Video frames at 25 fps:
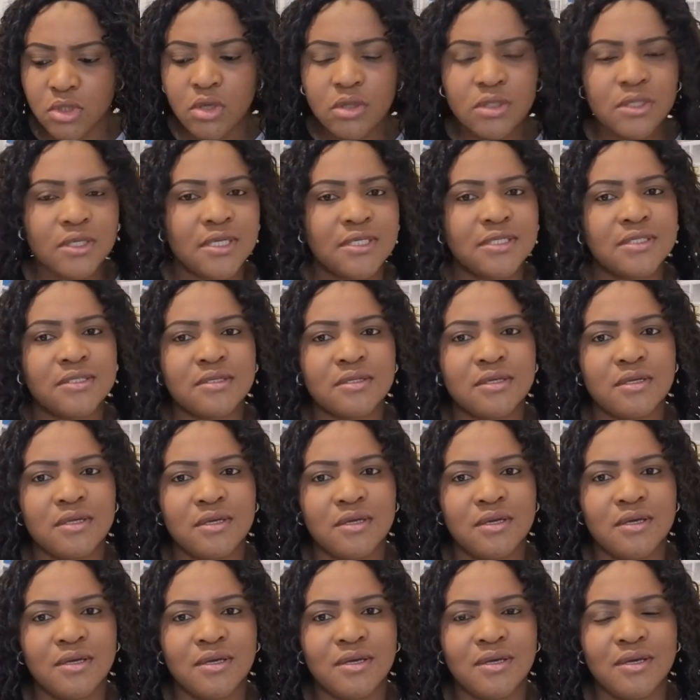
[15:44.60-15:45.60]

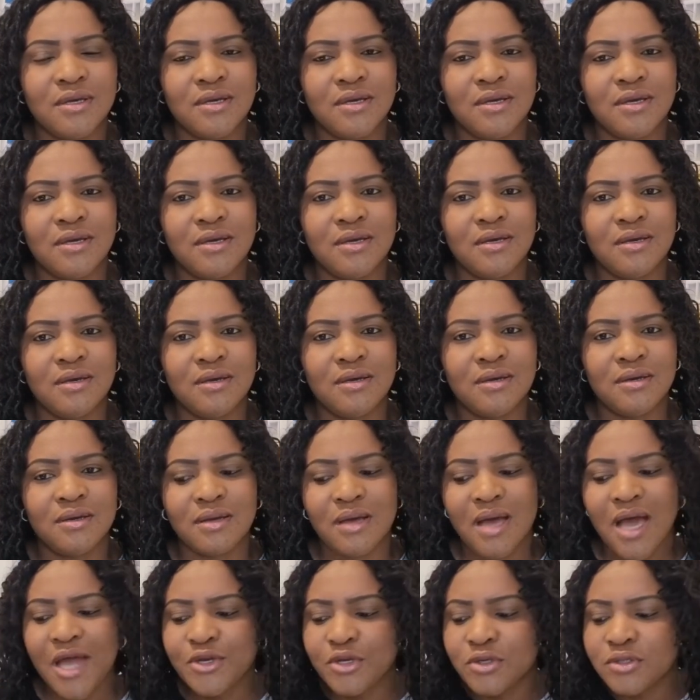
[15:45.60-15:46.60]
Goodness.
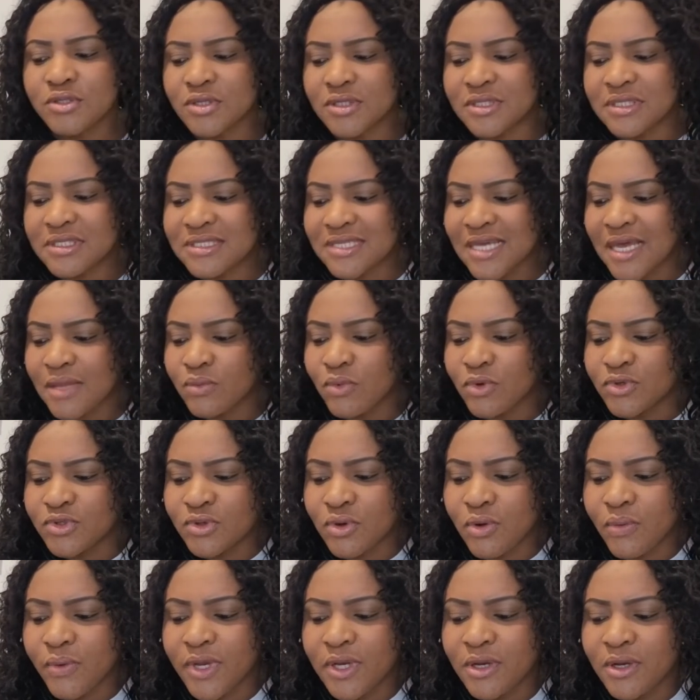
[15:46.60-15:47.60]
I don't understand
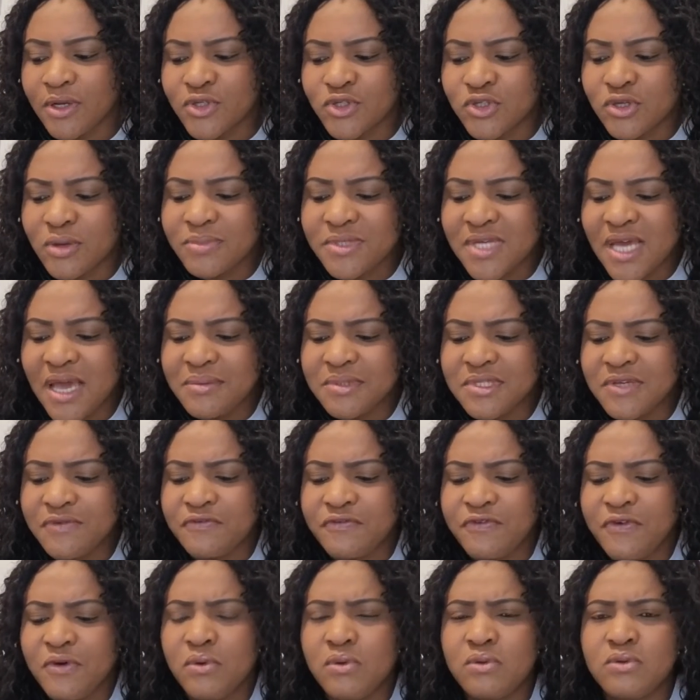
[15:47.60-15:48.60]
what's going on. Sometimes
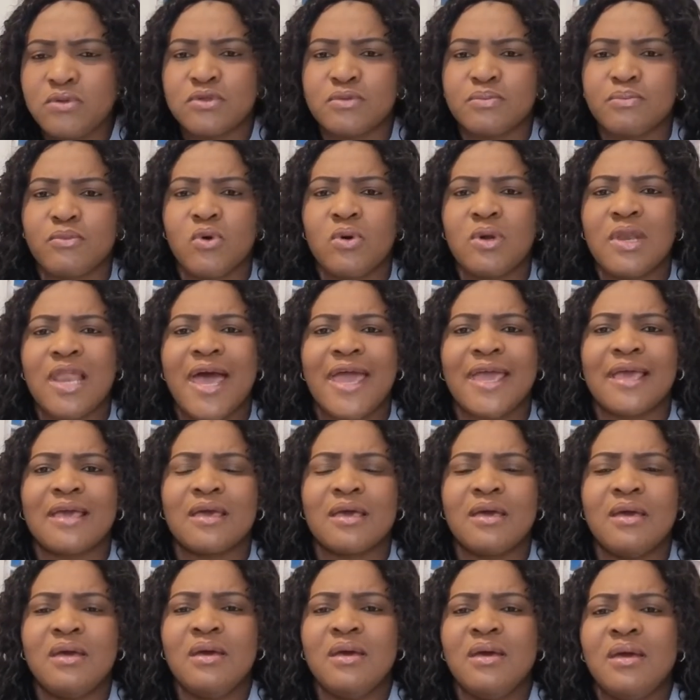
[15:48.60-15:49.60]
it feels more
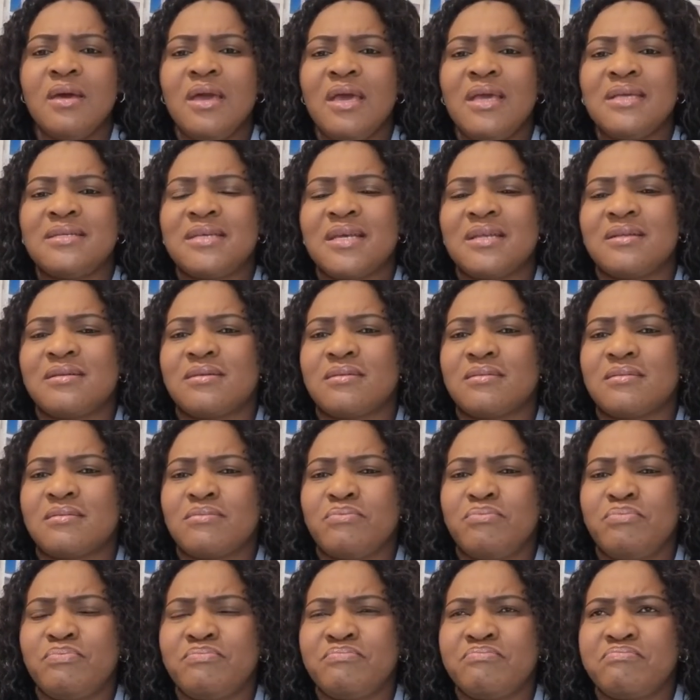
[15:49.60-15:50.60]
like, is it
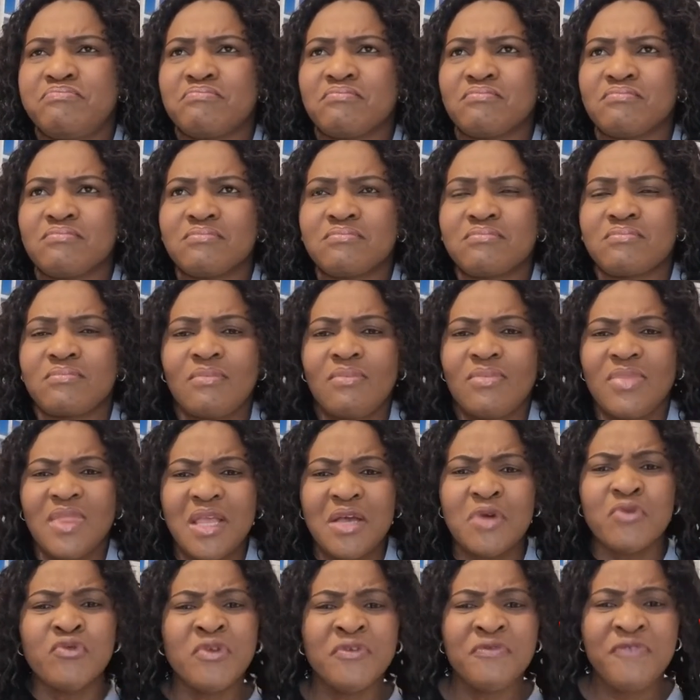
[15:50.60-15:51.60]

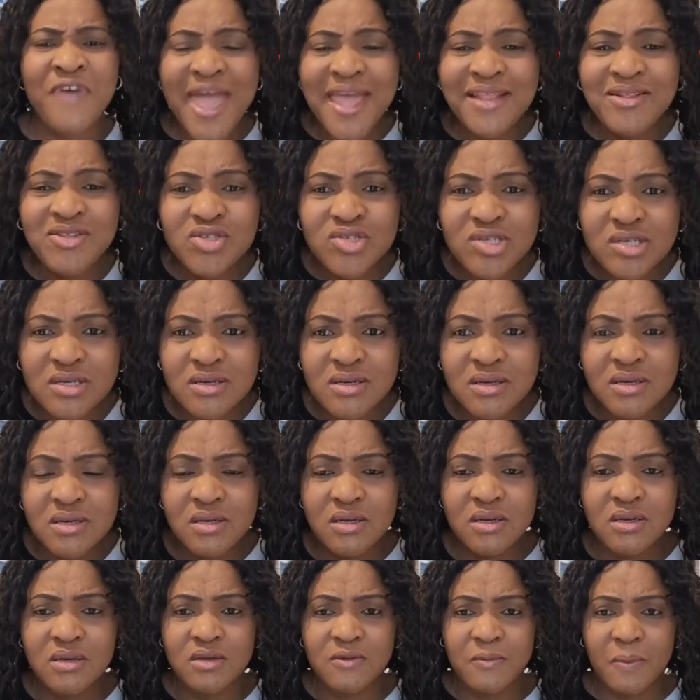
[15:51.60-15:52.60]
revenge?
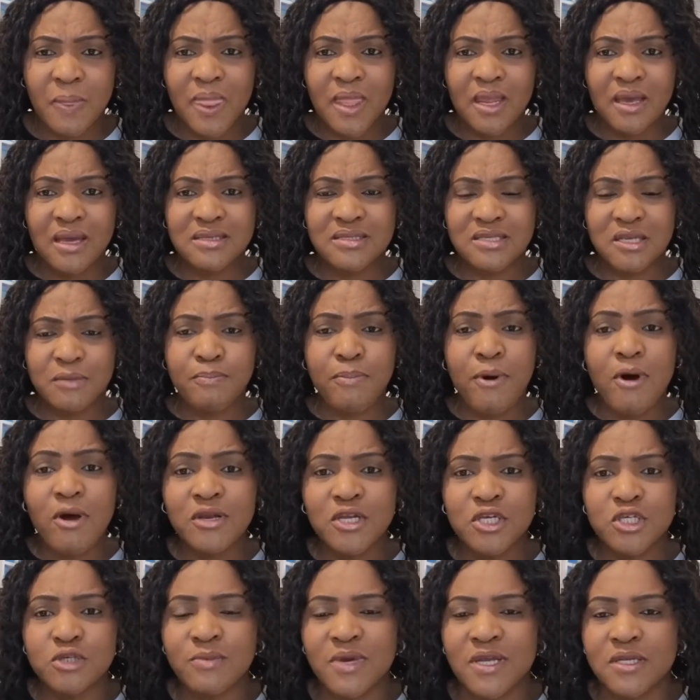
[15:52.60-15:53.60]
Is it
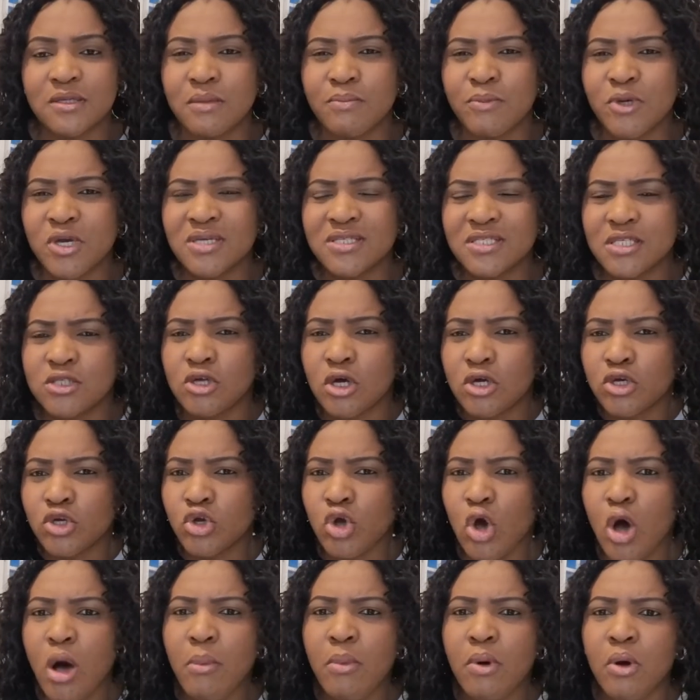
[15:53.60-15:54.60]
punishment? Because it's
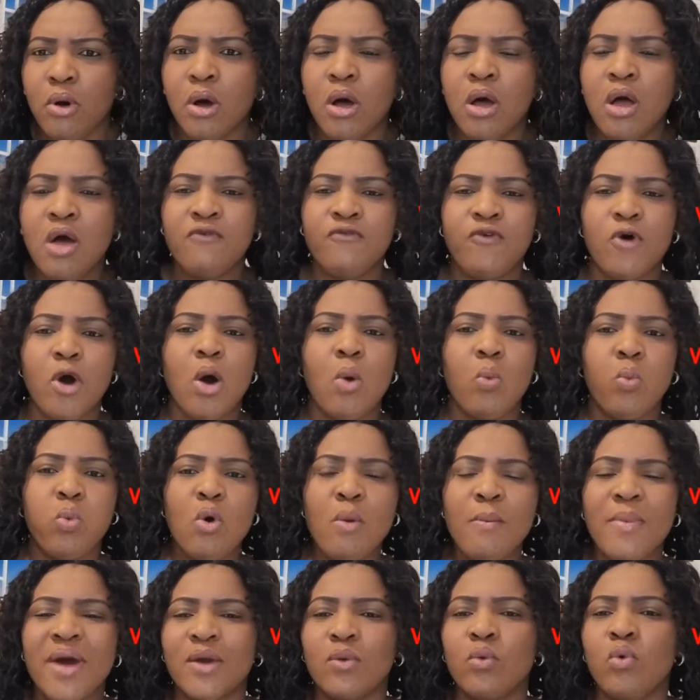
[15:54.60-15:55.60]
not normal for a
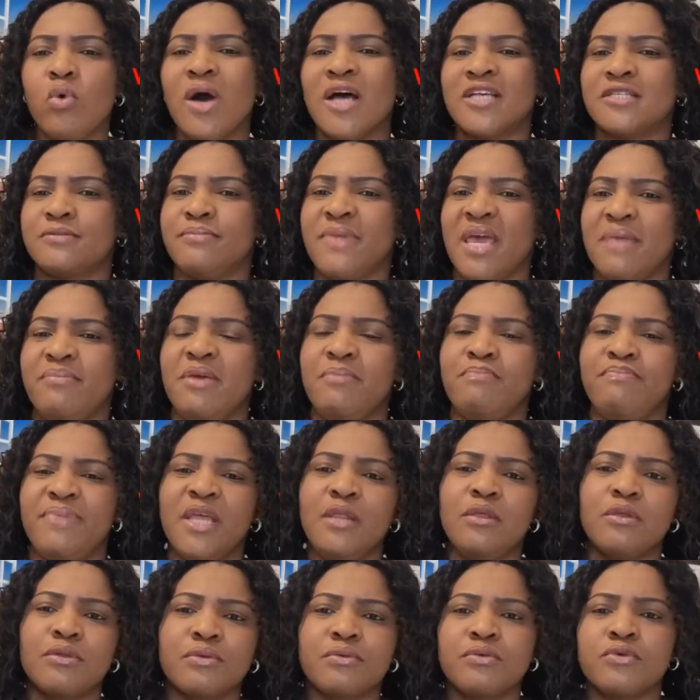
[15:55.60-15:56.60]
woman who has maybe
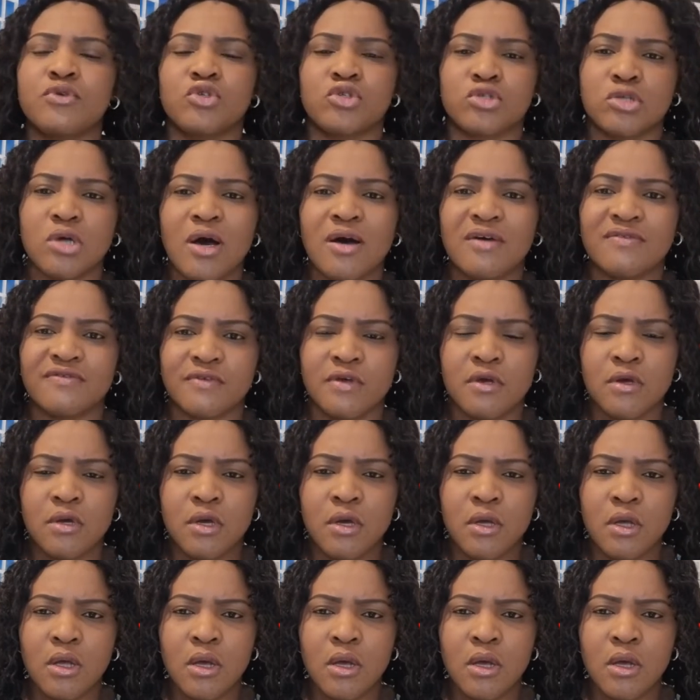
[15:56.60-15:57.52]
been through stuff.